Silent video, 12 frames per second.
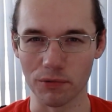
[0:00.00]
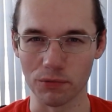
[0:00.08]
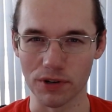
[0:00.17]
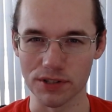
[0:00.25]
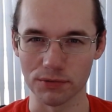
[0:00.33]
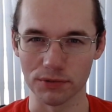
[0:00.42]

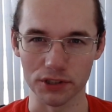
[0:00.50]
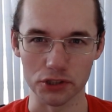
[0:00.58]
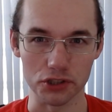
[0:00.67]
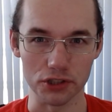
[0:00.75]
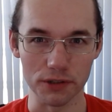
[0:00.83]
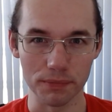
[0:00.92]
wasn't really
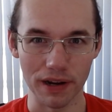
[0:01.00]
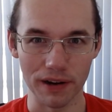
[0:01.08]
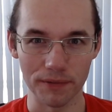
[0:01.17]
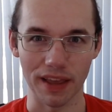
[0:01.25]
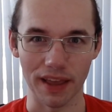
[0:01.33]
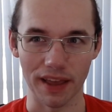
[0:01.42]
sure
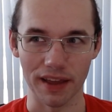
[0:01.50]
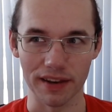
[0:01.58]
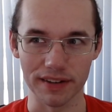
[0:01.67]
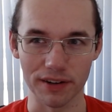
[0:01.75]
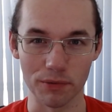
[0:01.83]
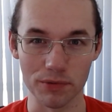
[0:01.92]
about,
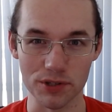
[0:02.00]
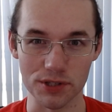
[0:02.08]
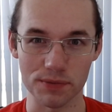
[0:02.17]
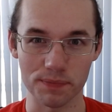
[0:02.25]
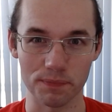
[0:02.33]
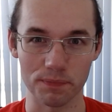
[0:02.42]
and it
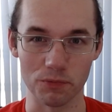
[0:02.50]
almost